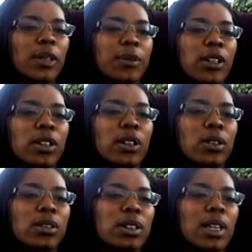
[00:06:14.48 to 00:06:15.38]
going to
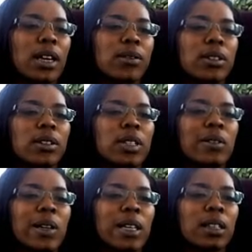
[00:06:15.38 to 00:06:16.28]
go to that real
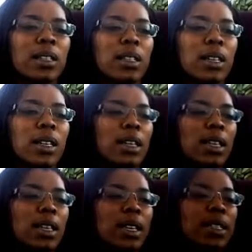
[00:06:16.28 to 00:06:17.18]
quick.
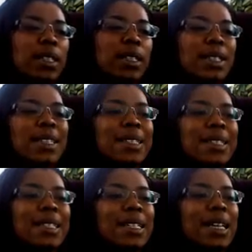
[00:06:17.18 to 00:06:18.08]

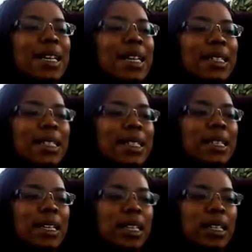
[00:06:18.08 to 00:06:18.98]

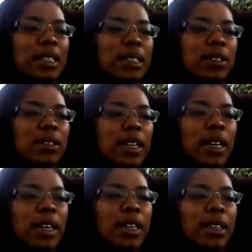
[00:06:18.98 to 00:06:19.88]
69:9.
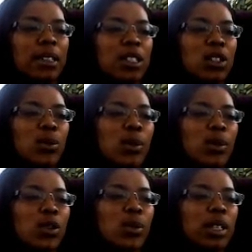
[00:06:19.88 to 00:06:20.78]
Okay, this is what
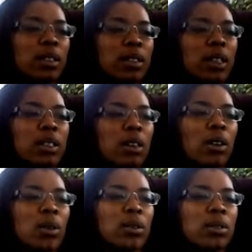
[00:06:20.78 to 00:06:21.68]
was written in the
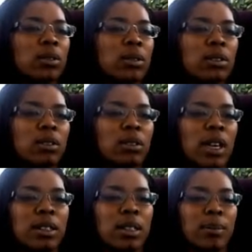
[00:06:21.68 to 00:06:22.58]
Old
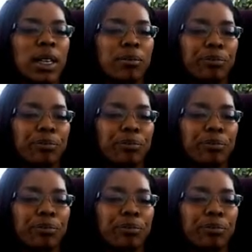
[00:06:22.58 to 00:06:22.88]
Testament.